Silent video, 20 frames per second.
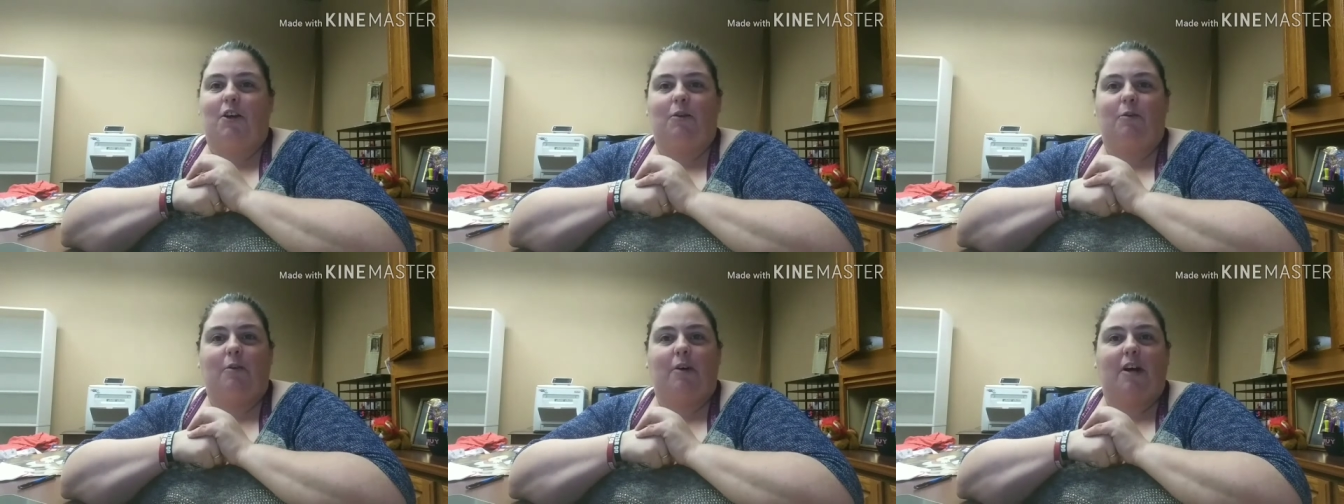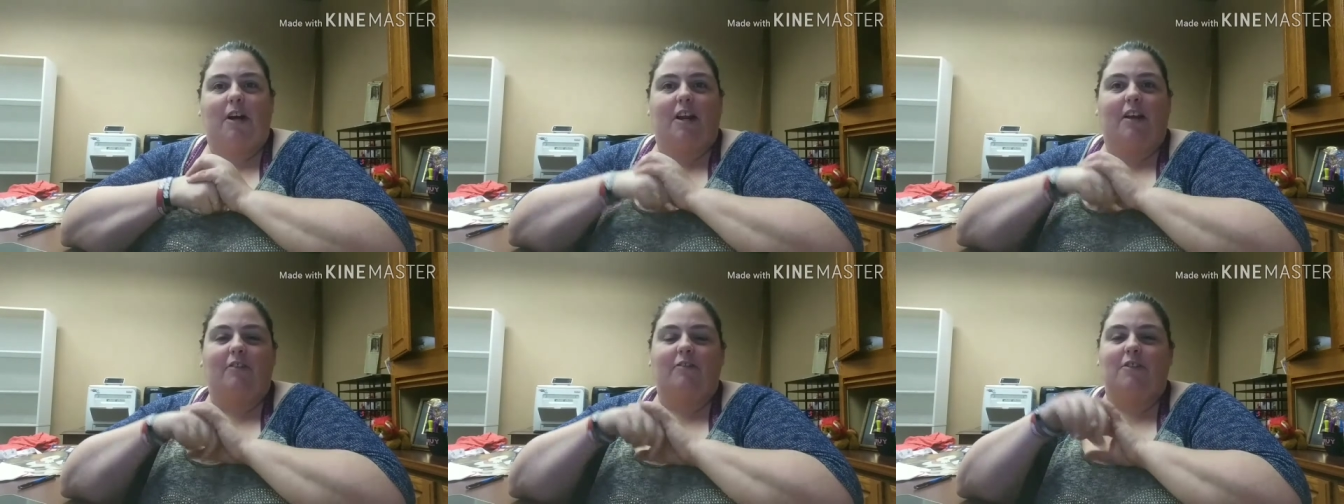you
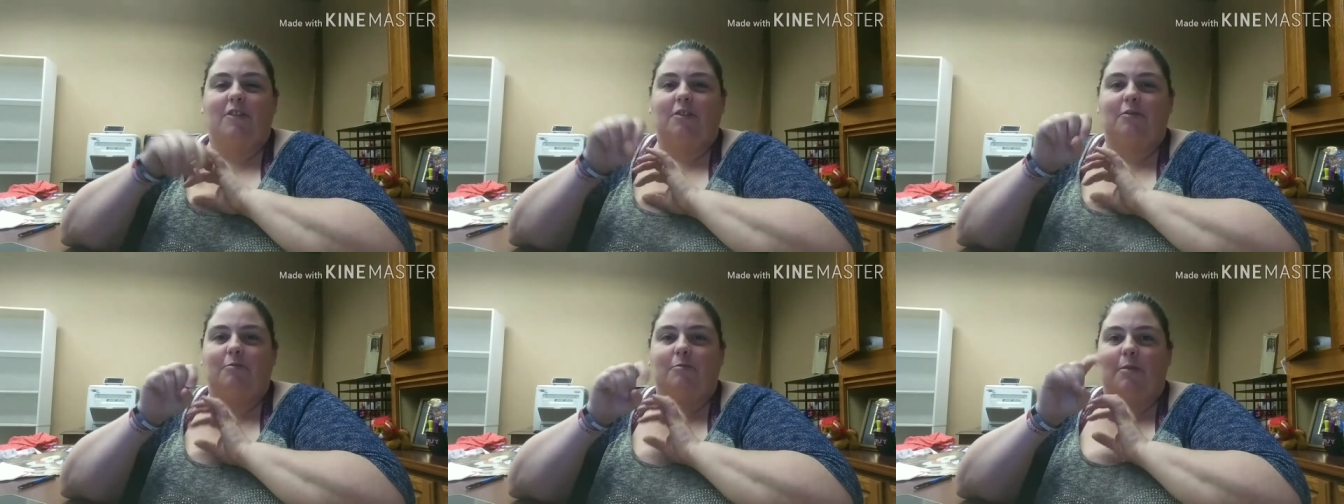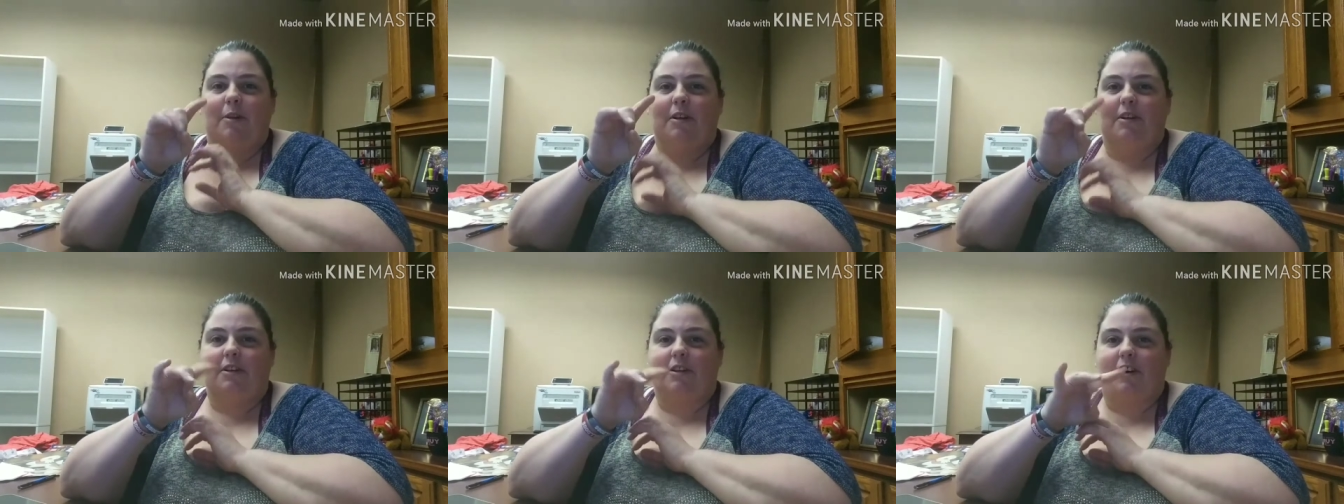what, I've just
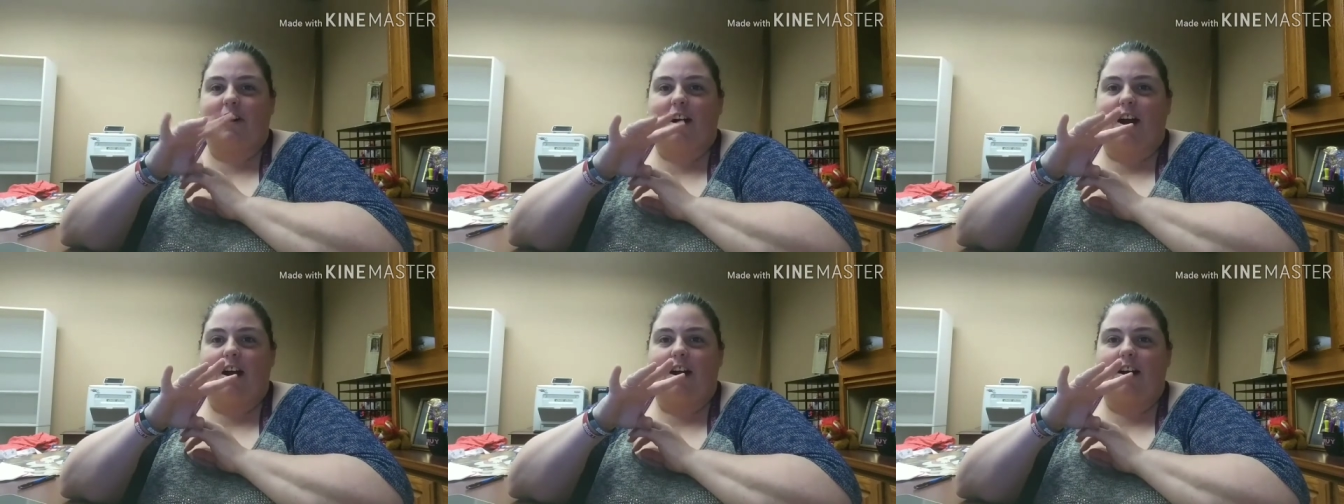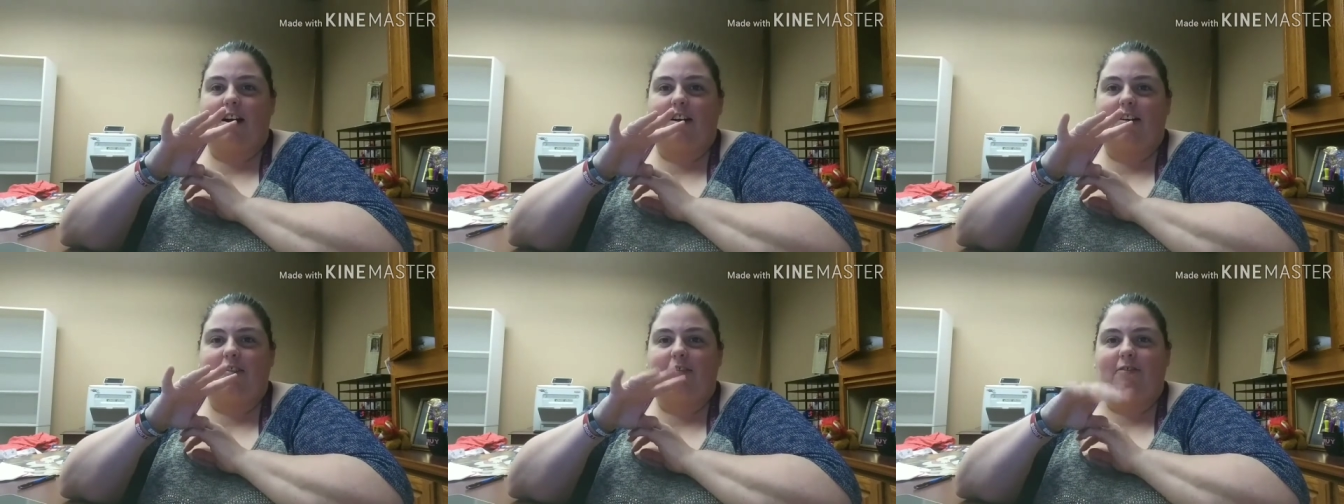been
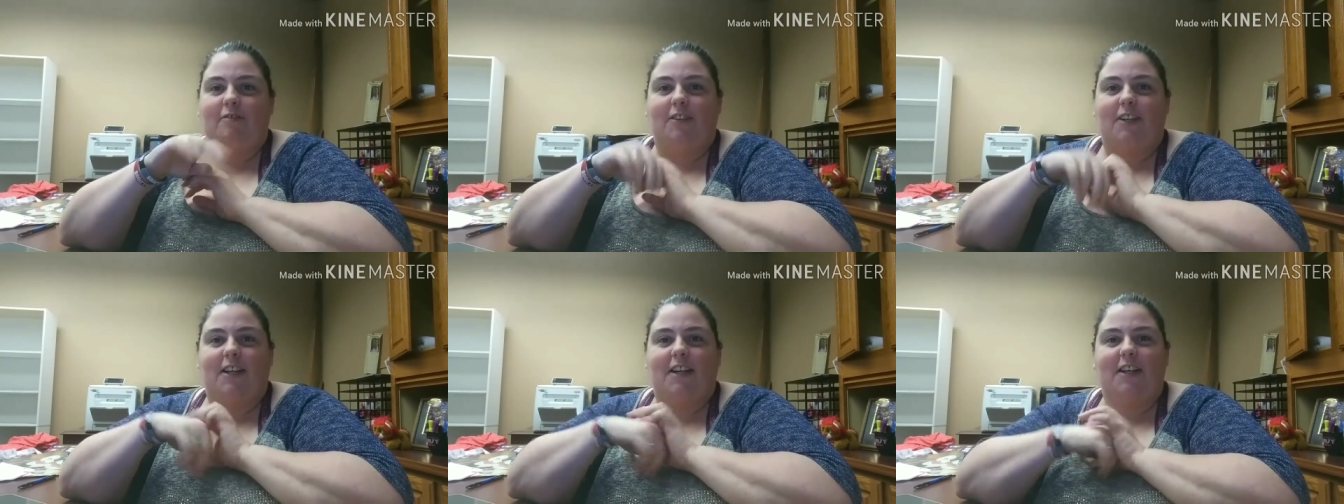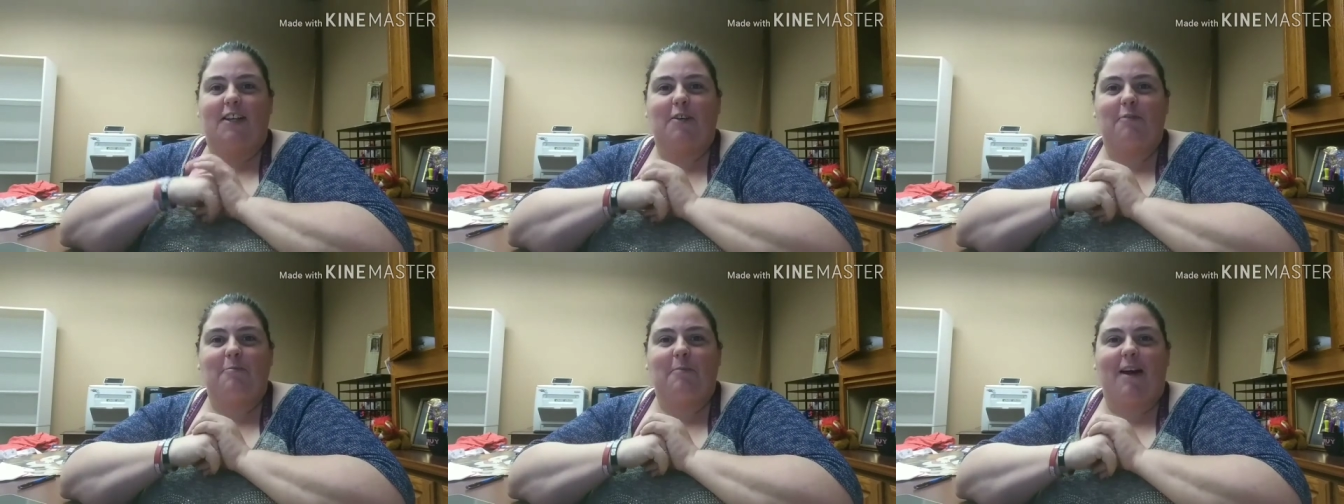
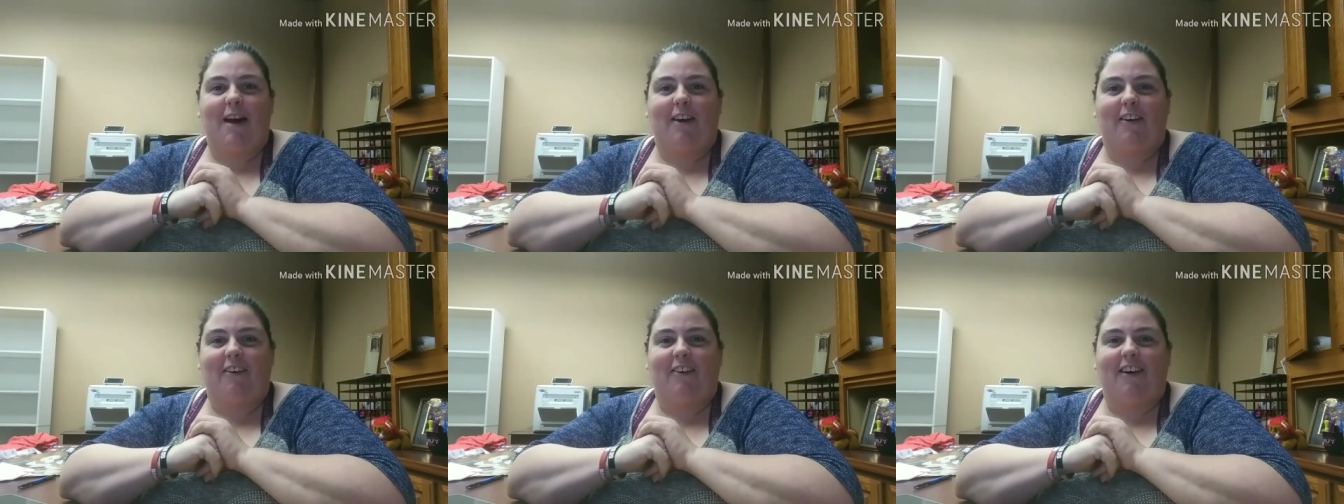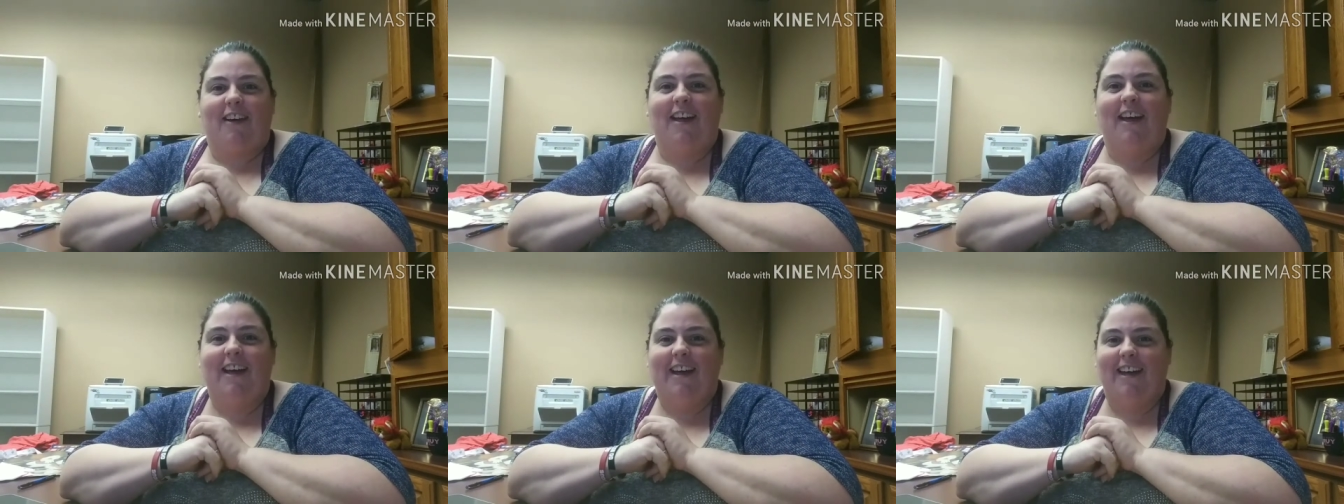flicking them out.